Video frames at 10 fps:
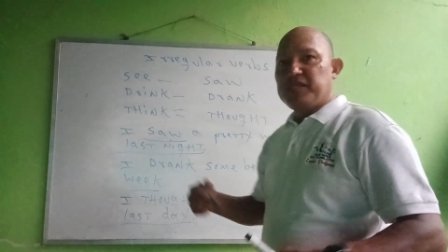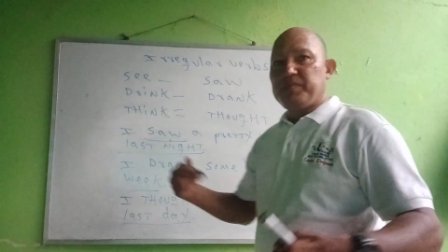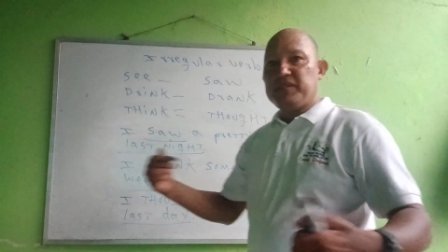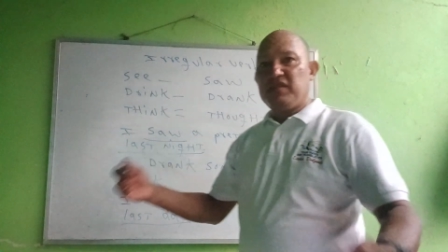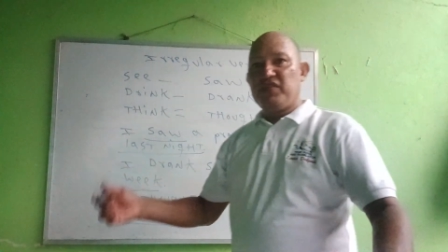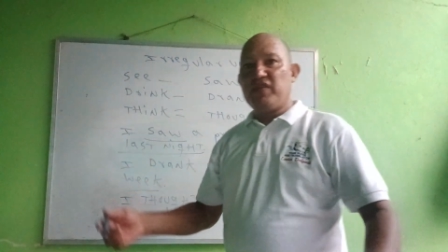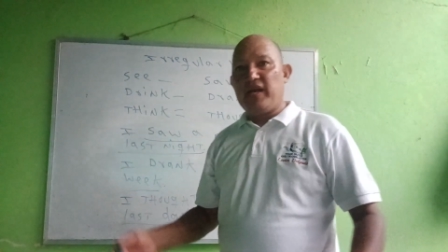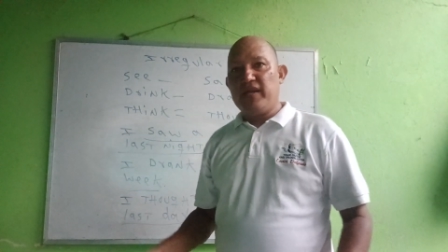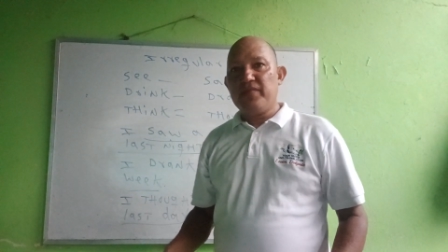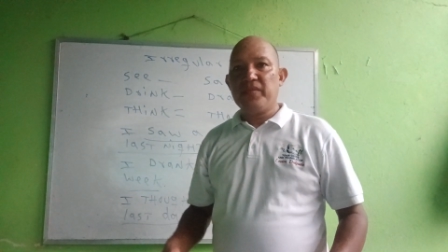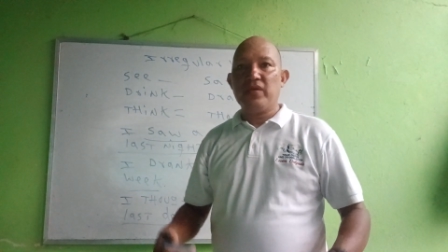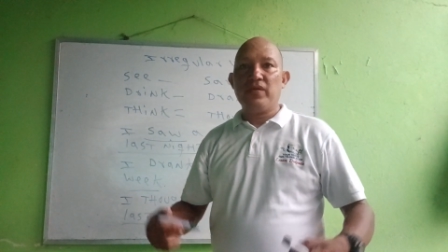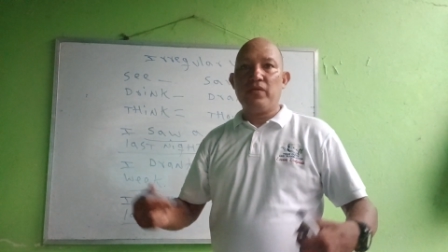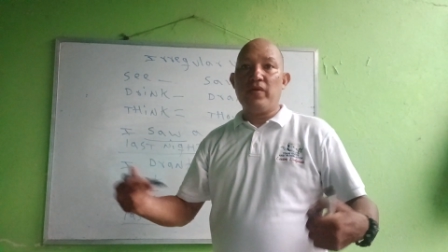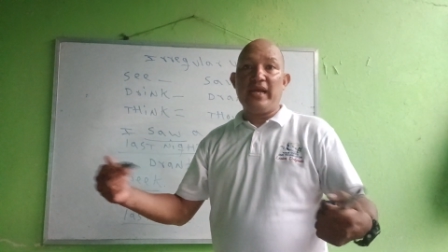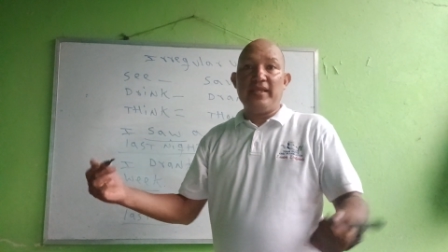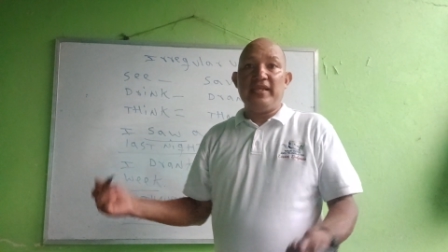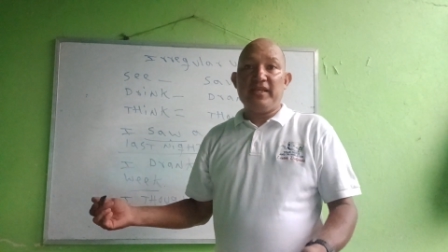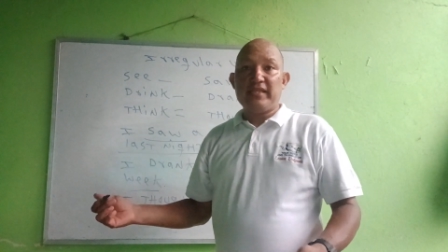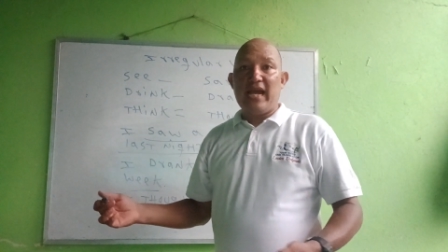specifying when I
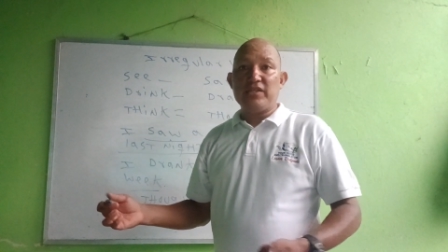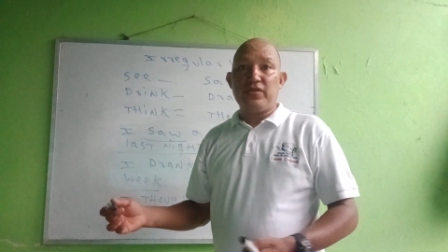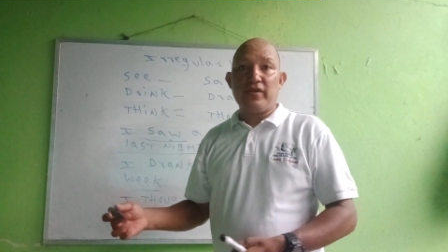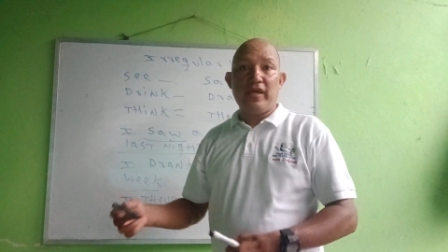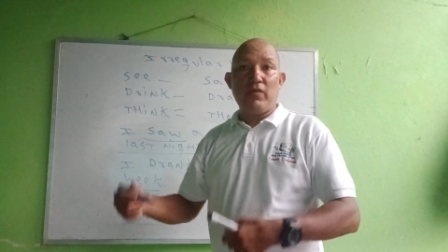did this action, okay?